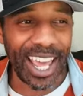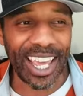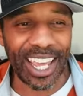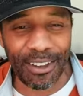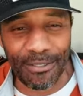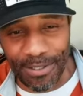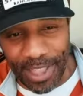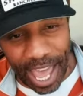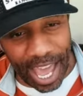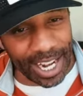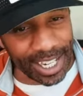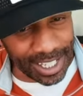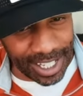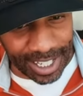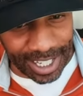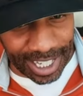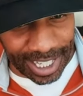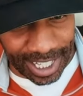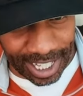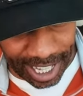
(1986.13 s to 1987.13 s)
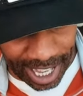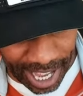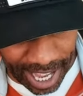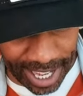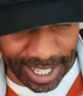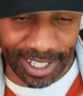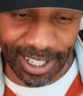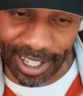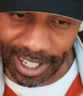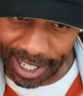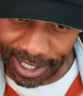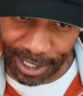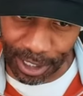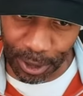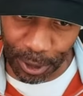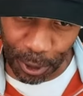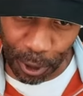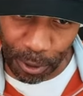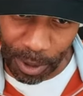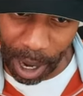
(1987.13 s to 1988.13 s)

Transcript: If that is indeed the case, and let's assume